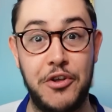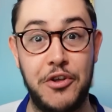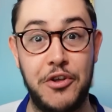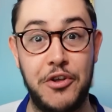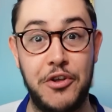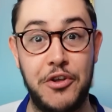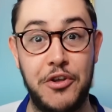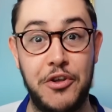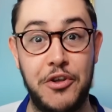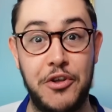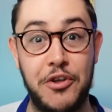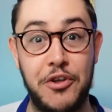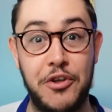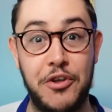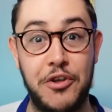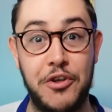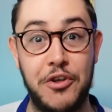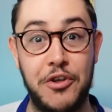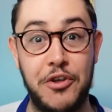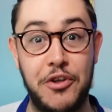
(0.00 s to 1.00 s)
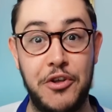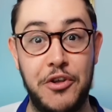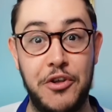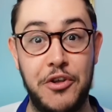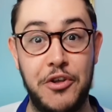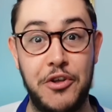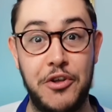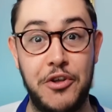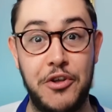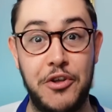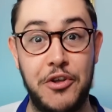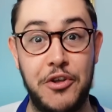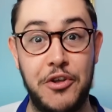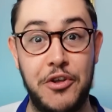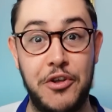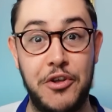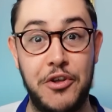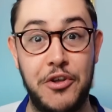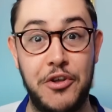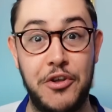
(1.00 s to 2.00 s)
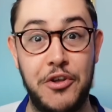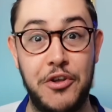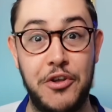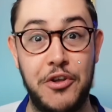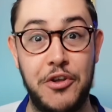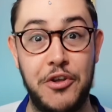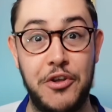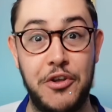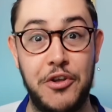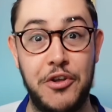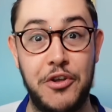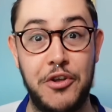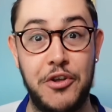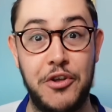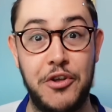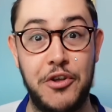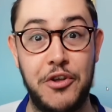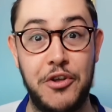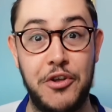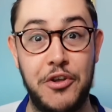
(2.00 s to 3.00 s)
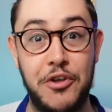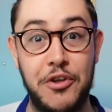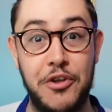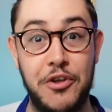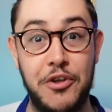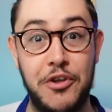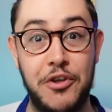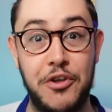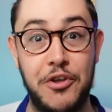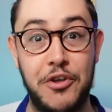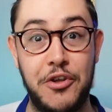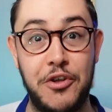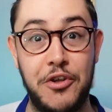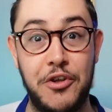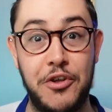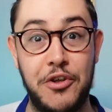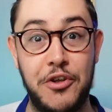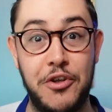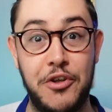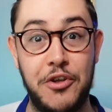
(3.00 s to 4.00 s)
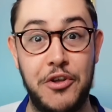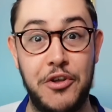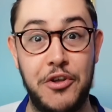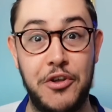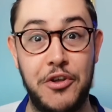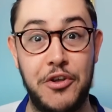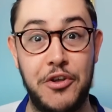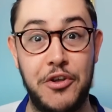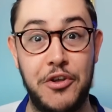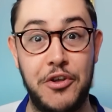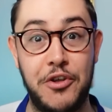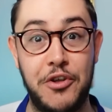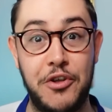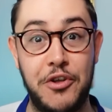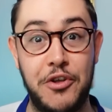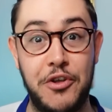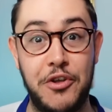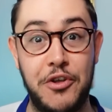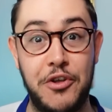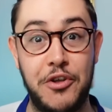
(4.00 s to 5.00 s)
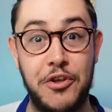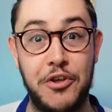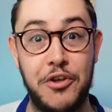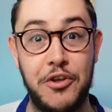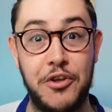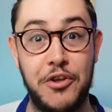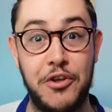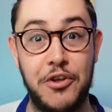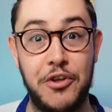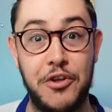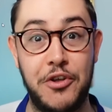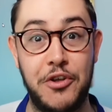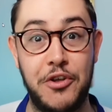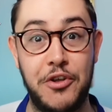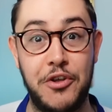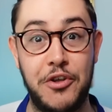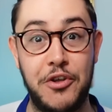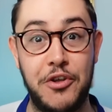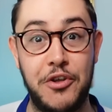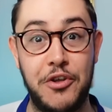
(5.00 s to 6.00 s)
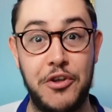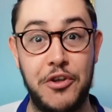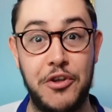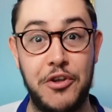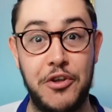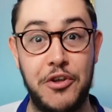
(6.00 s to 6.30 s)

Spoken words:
This person isn't speaking.